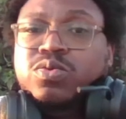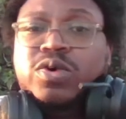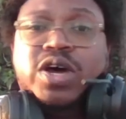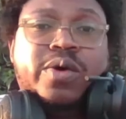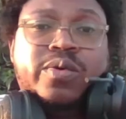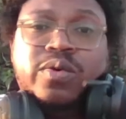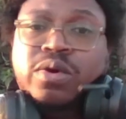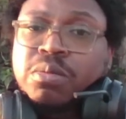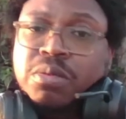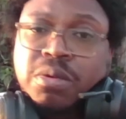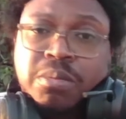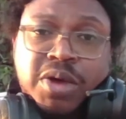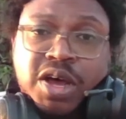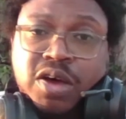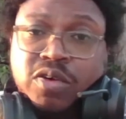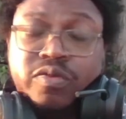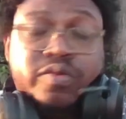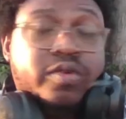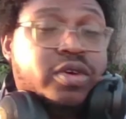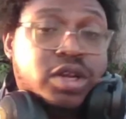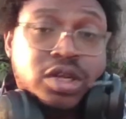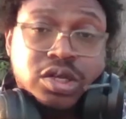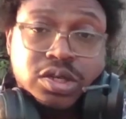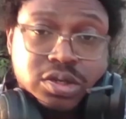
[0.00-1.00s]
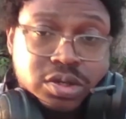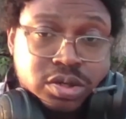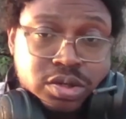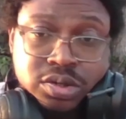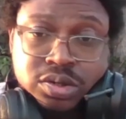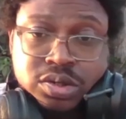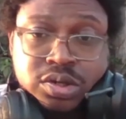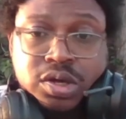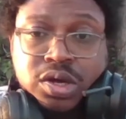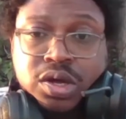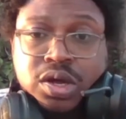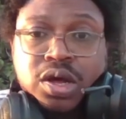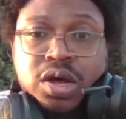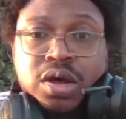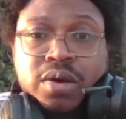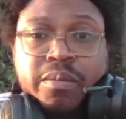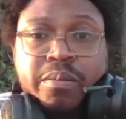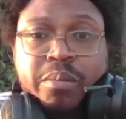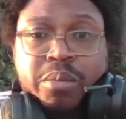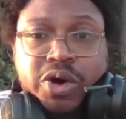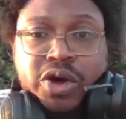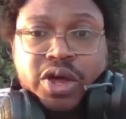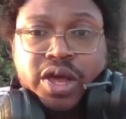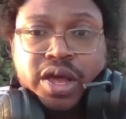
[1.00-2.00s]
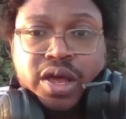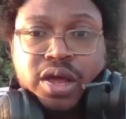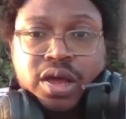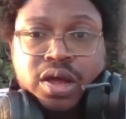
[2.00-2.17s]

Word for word: I run my mouth, really. But